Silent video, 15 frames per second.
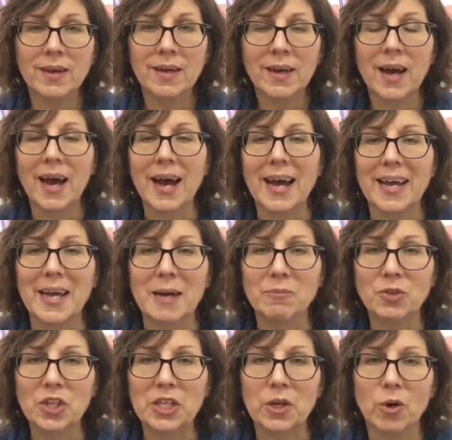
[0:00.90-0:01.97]
Hi, I'm
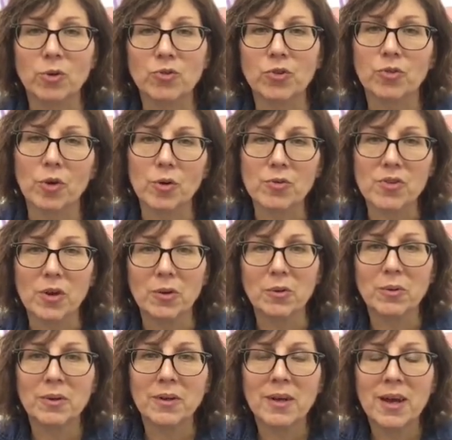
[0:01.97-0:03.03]
Gina
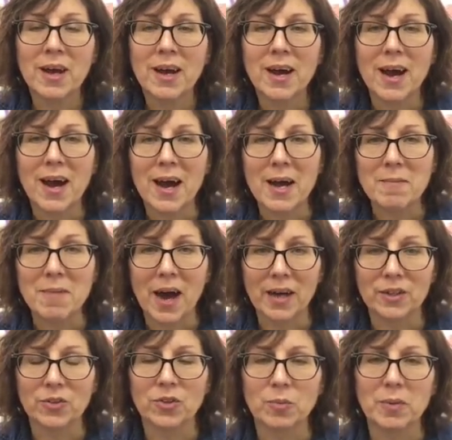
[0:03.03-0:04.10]
Occhiogrosso. I'm
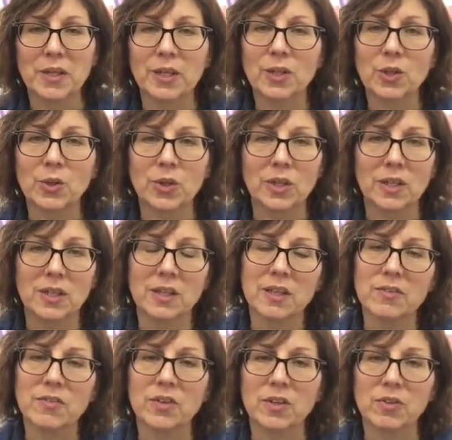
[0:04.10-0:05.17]
honored to be included in
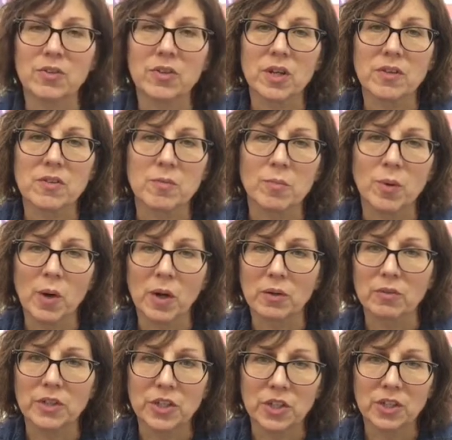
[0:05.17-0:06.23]
this year's Hudson Mohawk
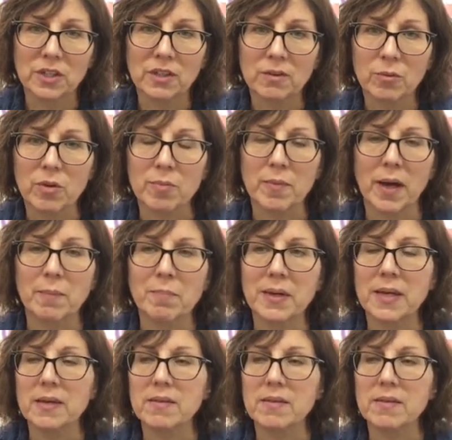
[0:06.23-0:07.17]
Regional with my piece